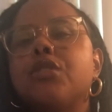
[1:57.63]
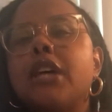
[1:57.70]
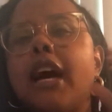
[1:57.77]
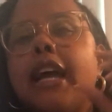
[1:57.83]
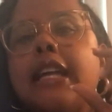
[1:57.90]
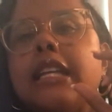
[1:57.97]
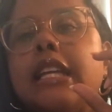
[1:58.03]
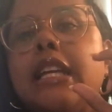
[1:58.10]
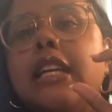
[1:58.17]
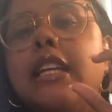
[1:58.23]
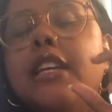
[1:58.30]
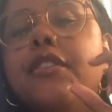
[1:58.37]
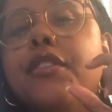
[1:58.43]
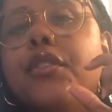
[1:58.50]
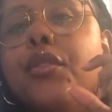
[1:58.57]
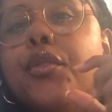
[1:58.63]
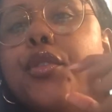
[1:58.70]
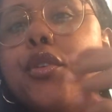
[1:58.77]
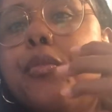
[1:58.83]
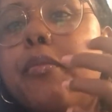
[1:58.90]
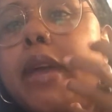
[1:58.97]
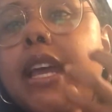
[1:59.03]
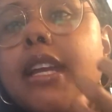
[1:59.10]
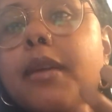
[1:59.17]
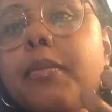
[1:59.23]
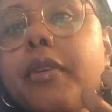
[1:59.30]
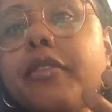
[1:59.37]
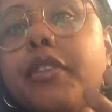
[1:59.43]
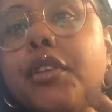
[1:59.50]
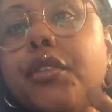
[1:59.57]
tiny, even though you're made up
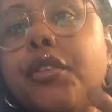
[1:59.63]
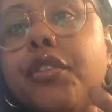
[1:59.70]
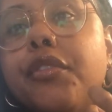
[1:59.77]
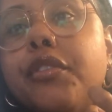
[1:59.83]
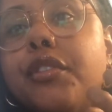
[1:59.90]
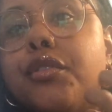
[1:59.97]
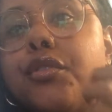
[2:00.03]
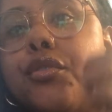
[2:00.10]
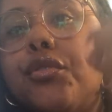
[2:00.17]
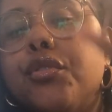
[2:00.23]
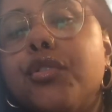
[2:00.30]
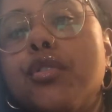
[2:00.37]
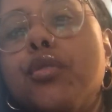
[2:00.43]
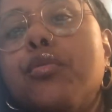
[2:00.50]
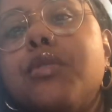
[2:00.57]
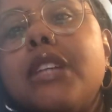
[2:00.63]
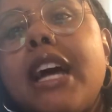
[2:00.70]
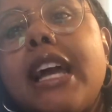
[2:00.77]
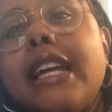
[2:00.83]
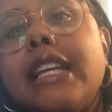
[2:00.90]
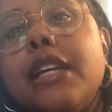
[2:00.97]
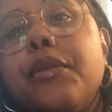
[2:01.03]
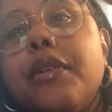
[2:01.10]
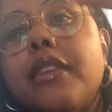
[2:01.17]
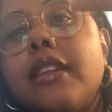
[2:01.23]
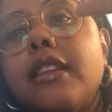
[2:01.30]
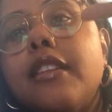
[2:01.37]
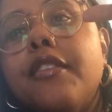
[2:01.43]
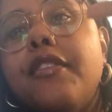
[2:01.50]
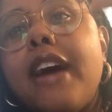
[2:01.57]
of the universe, you're just so tiny
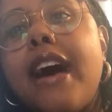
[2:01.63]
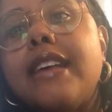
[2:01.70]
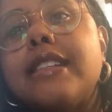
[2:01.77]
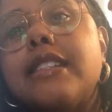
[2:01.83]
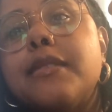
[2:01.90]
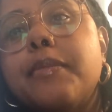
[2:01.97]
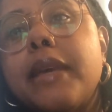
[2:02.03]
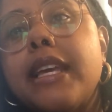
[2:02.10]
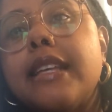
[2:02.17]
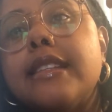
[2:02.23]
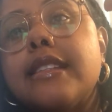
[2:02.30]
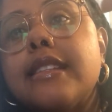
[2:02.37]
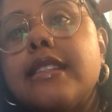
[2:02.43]
within the vast space,